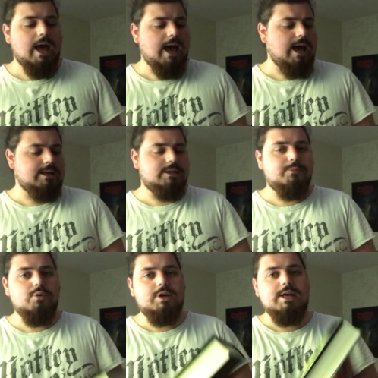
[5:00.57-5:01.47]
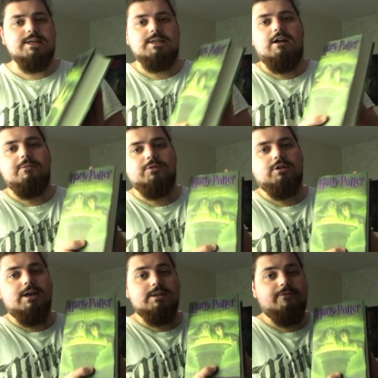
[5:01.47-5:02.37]
and the book is Harry
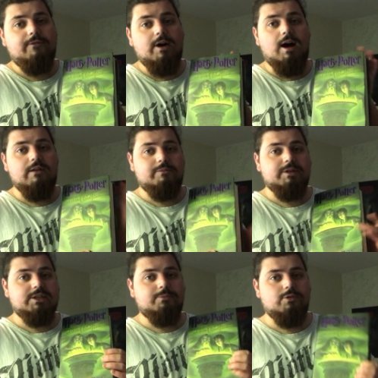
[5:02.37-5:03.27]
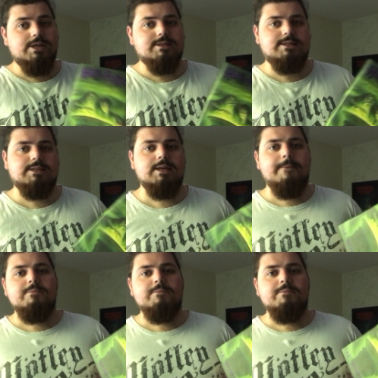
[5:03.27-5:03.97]
Potter and the Half-Blood Prince.